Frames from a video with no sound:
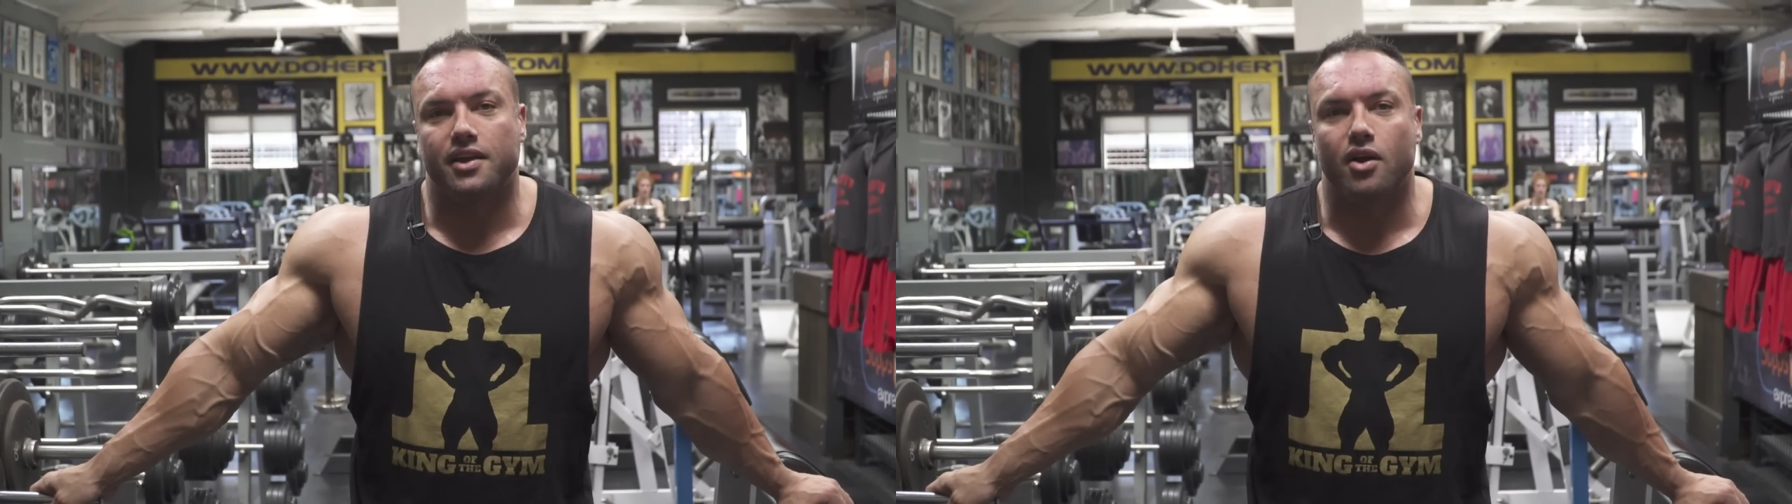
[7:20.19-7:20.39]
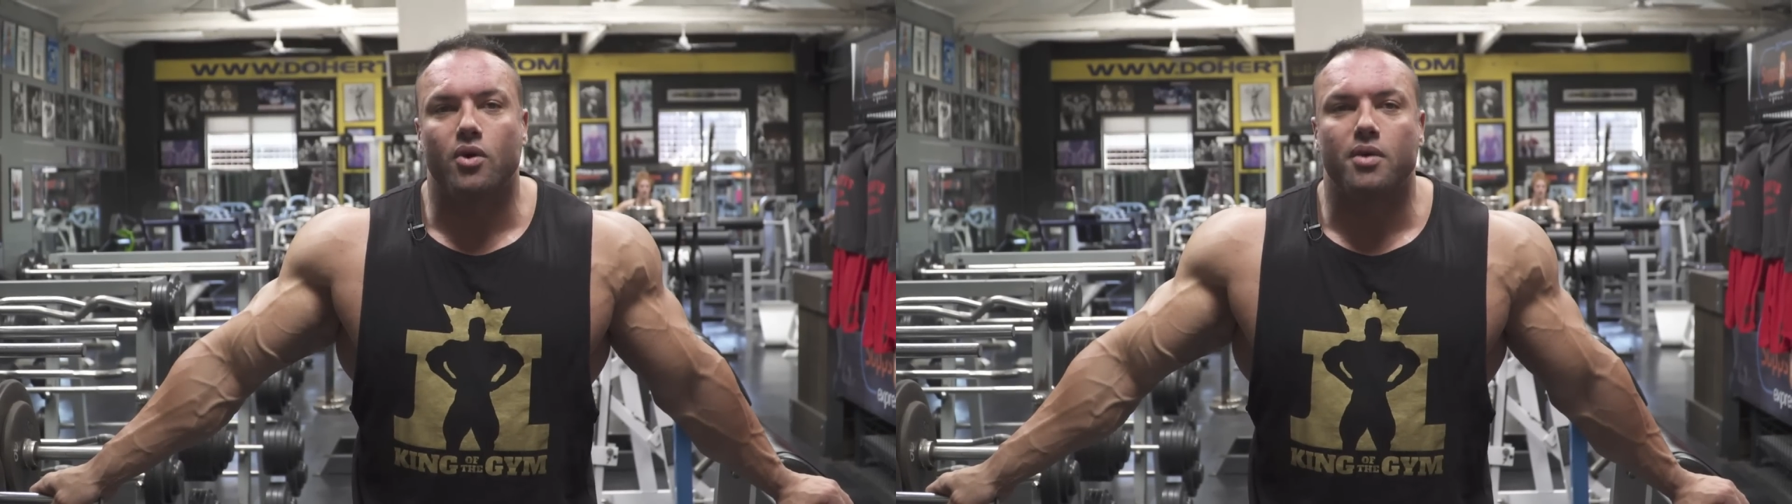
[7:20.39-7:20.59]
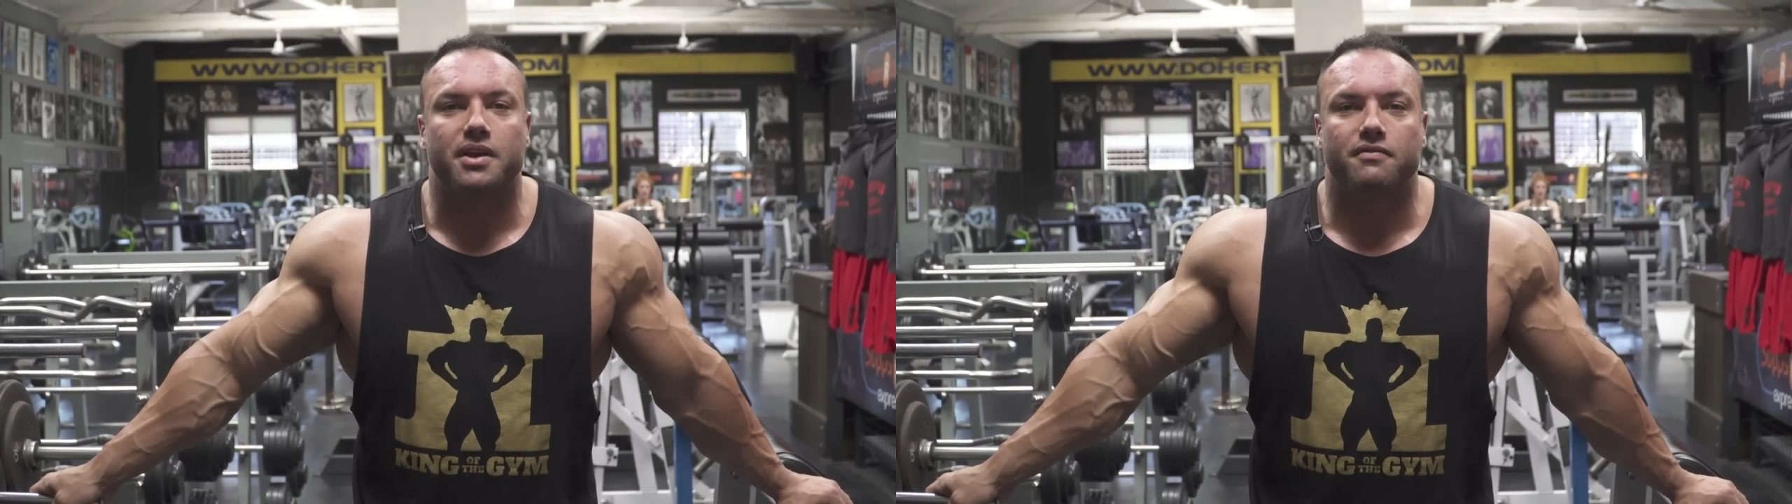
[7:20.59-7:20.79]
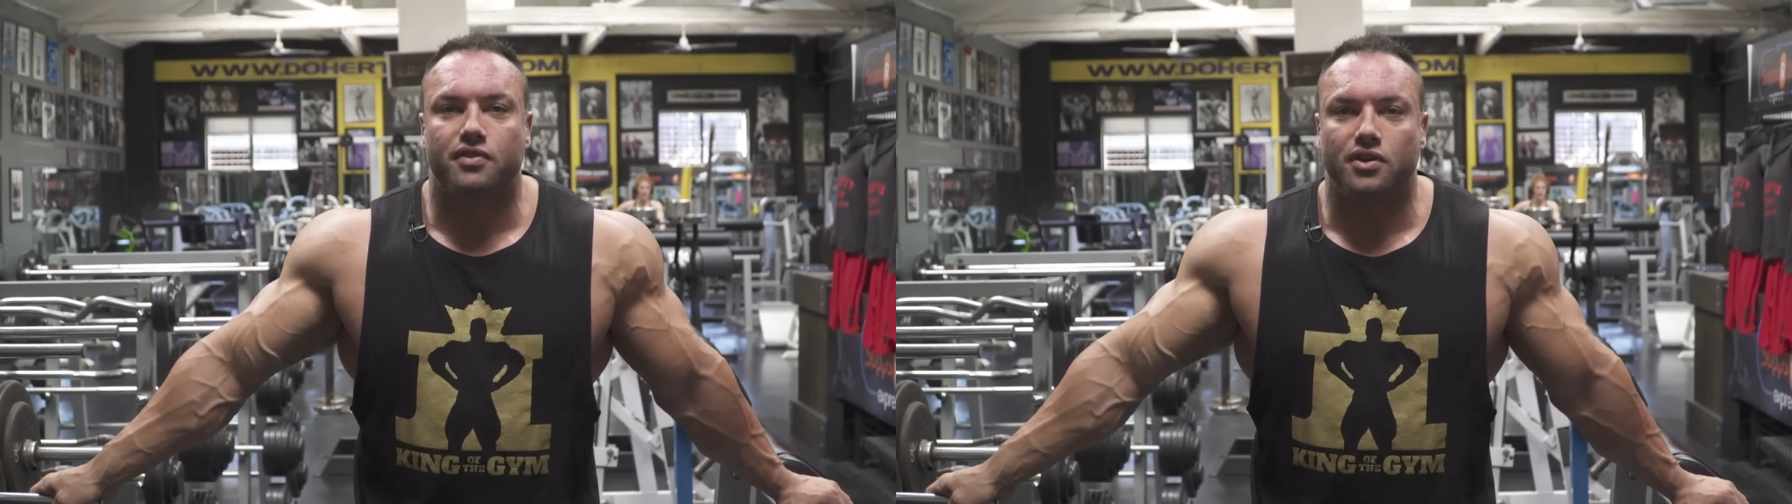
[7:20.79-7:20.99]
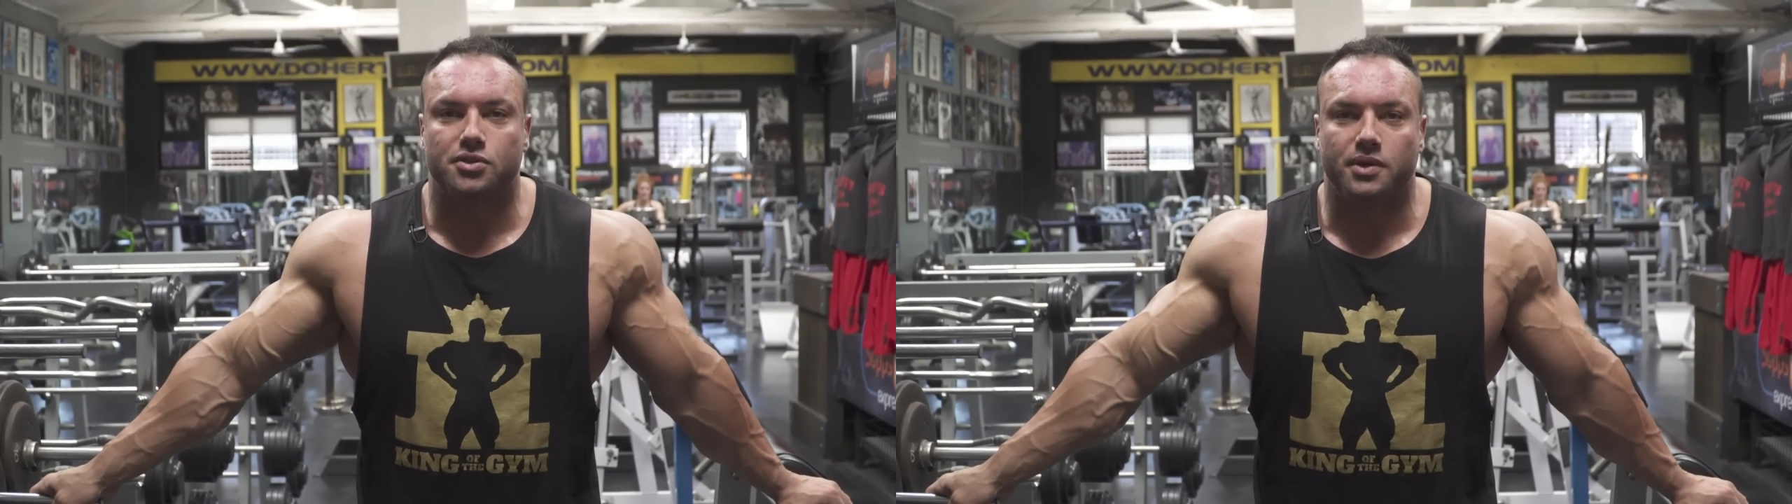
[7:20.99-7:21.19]
You don't want to be
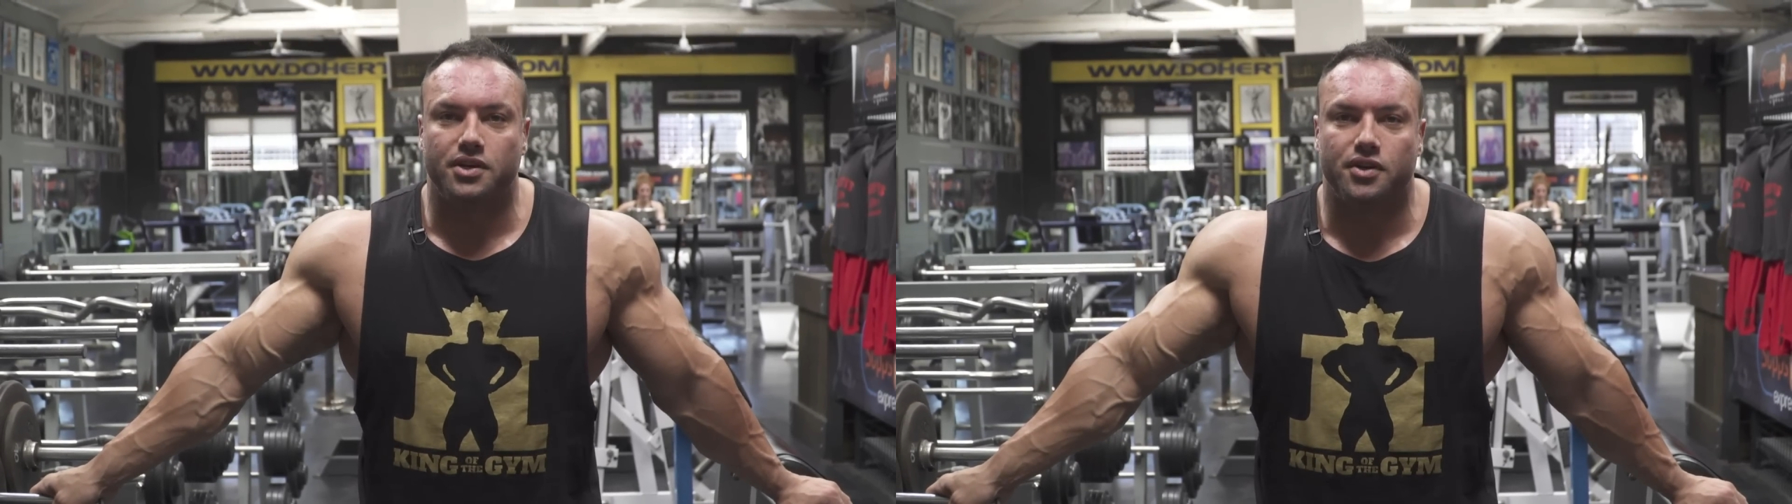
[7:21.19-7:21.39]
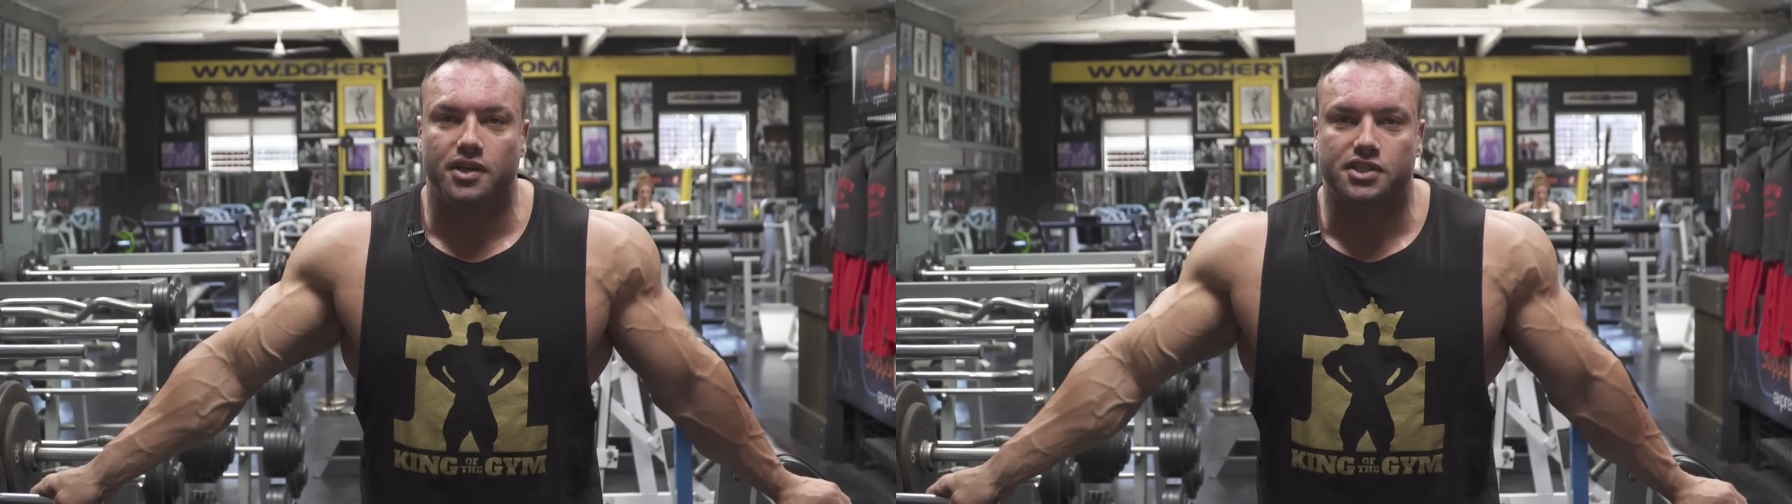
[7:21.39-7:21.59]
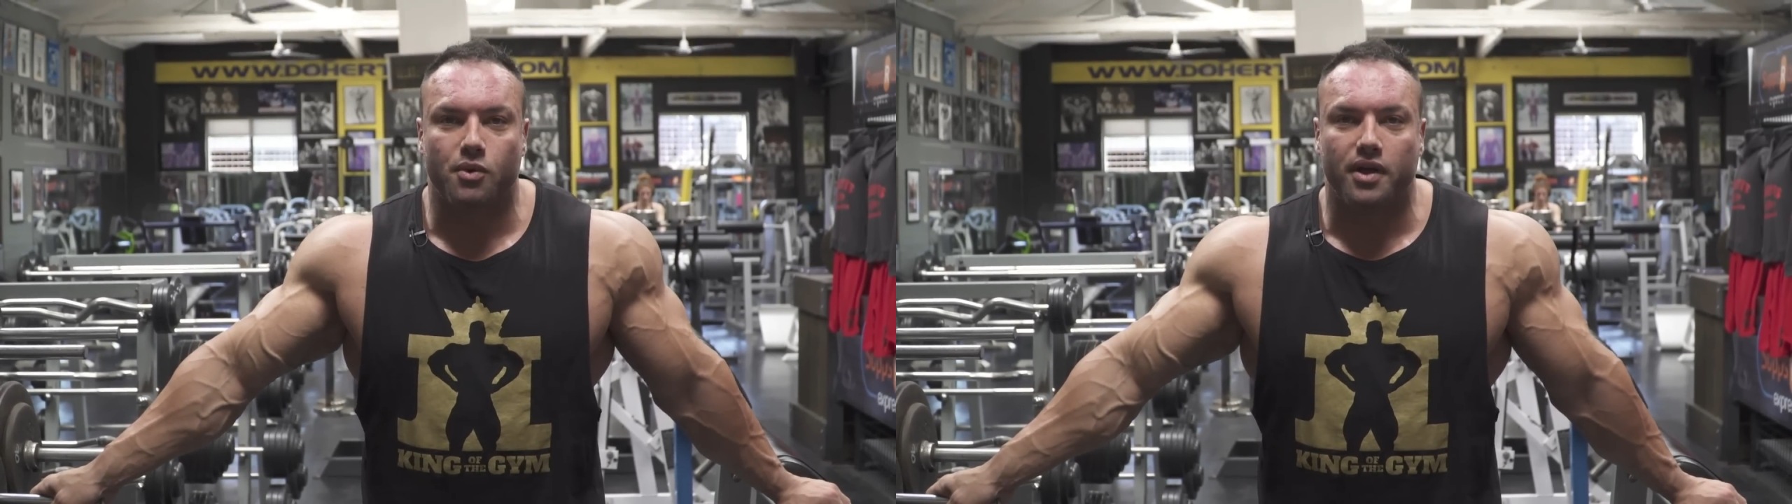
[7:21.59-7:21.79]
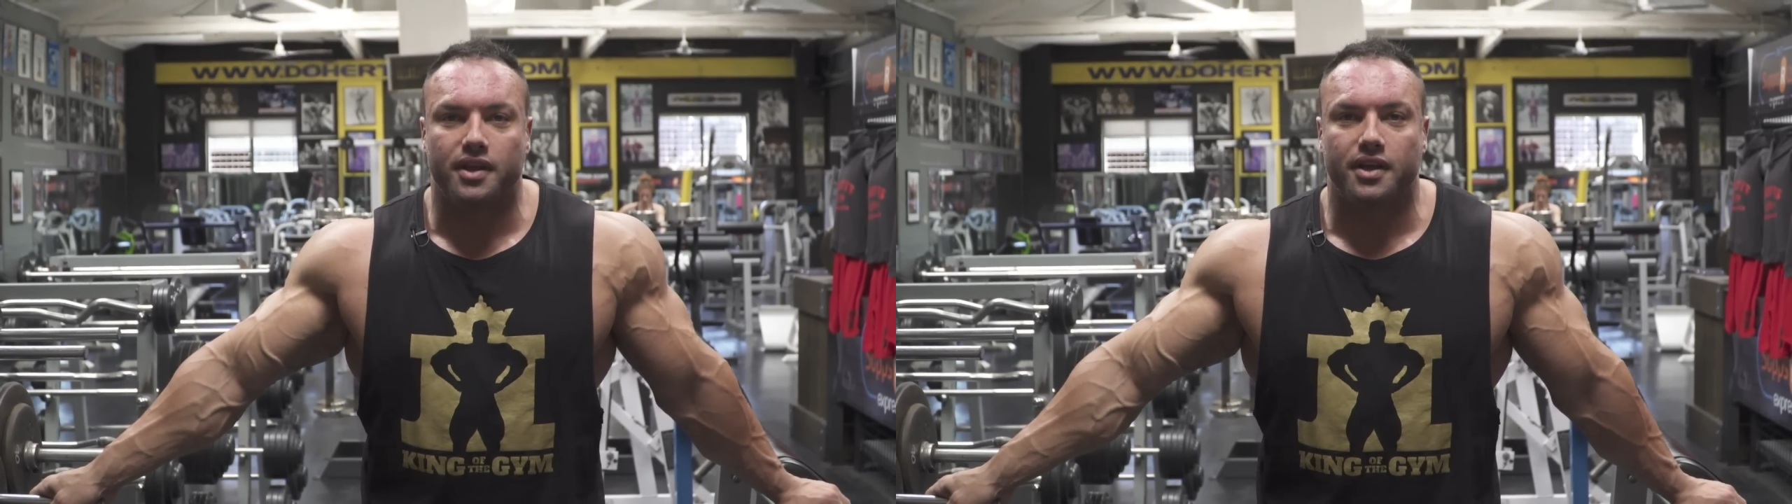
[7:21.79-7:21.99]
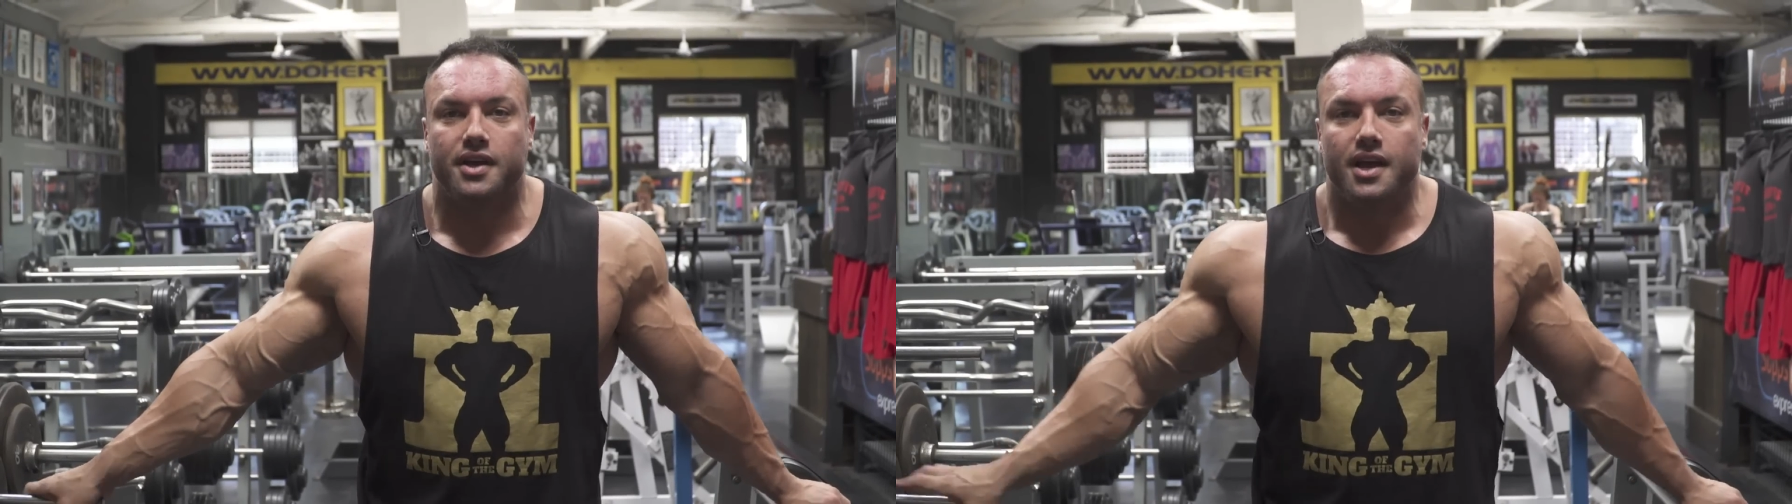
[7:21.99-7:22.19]
confused when you do this. You want
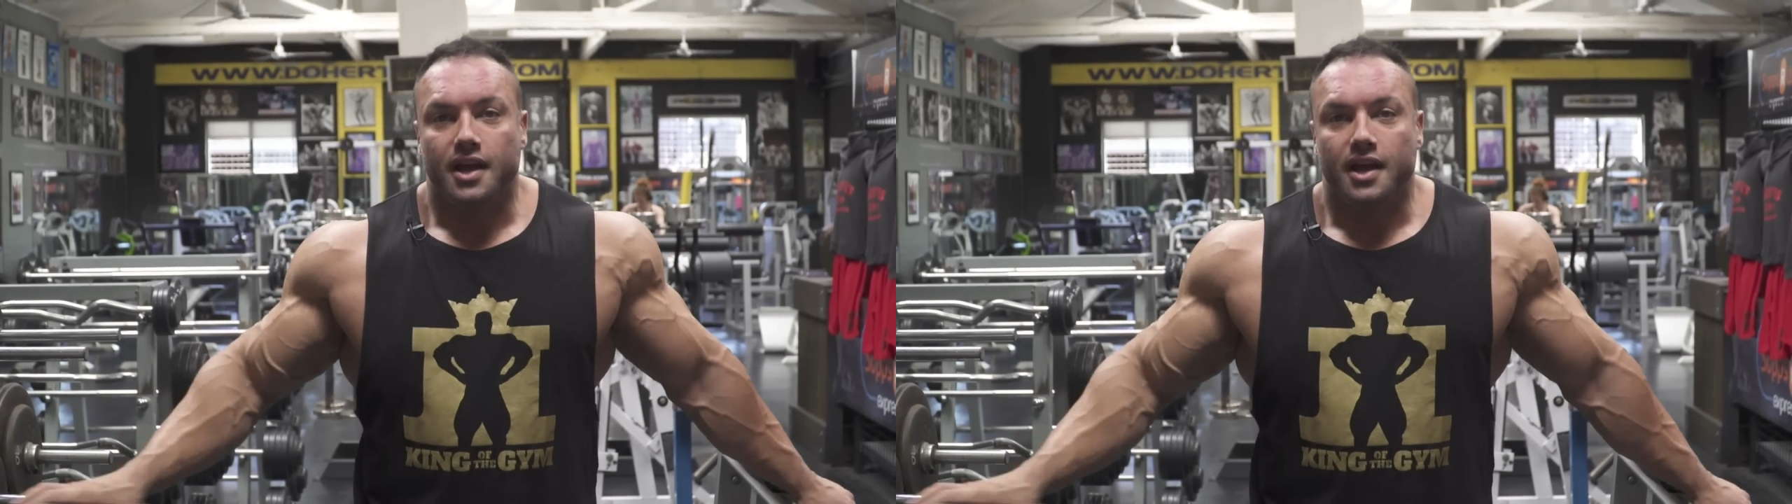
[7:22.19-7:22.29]
the